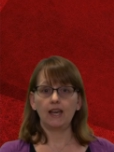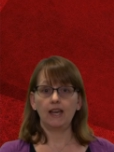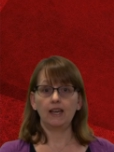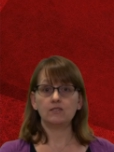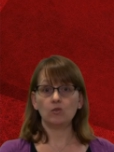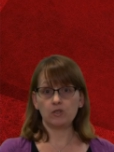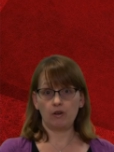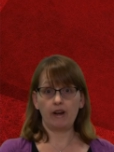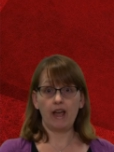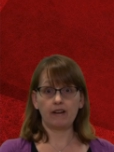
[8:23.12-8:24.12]
is also
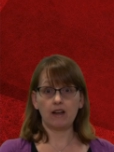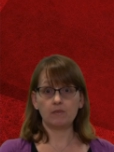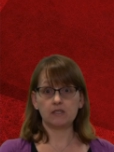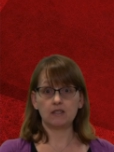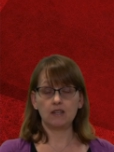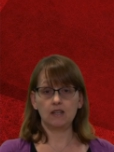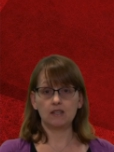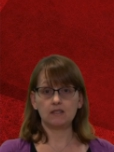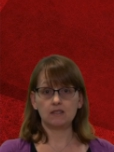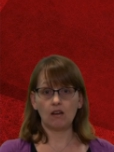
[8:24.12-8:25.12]
an outcome in
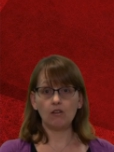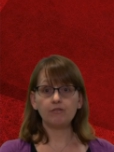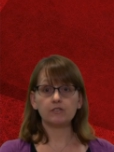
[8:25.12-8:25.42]
itself.